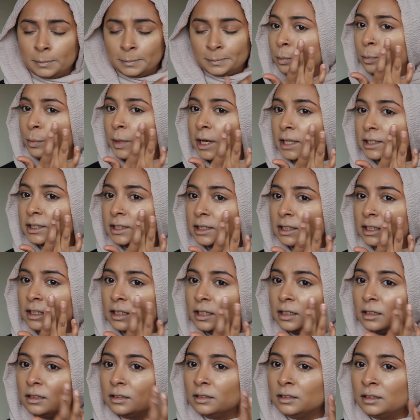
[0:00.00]
As I'm patting
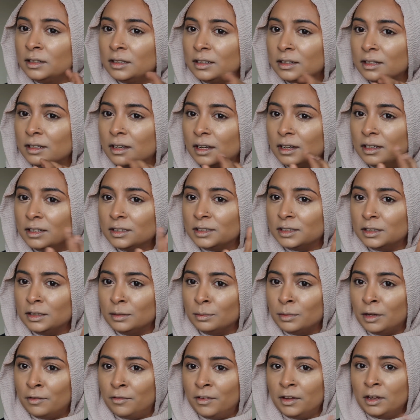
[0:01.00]
it, you can kind of
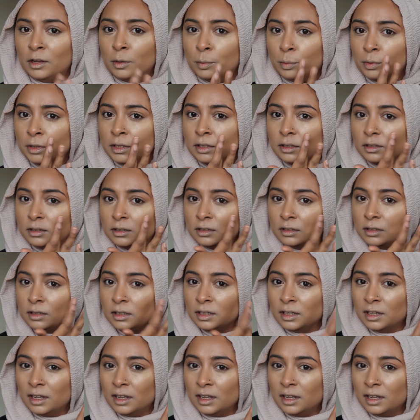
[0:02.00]
see my fingerprints,